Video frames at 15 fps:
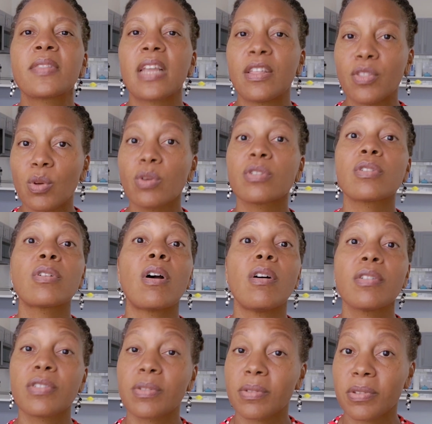and those are
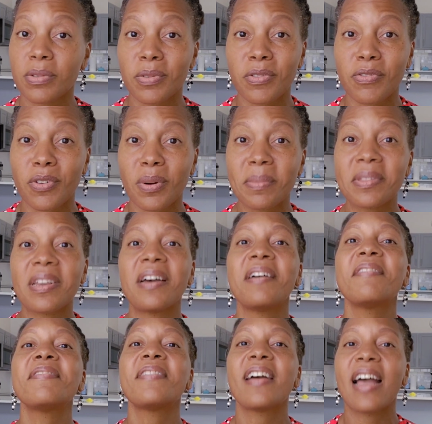also still forms
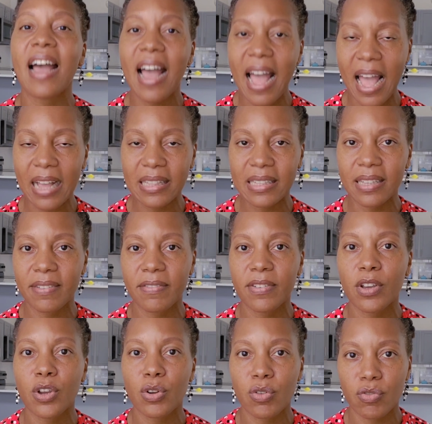of
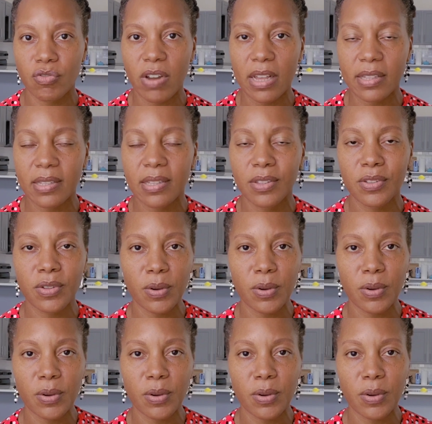active rest.